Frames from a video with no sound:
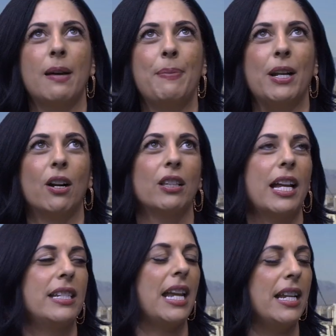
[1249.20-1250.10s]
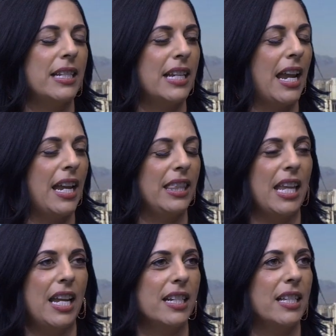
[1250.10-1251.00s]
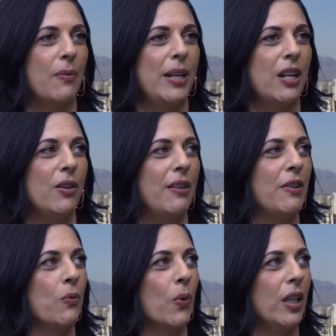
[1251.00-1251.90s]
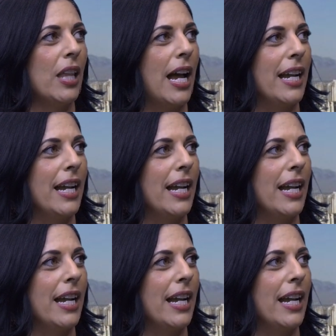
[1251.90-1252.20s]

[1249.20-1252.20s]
up in our like day-to-day things that we don't even realize.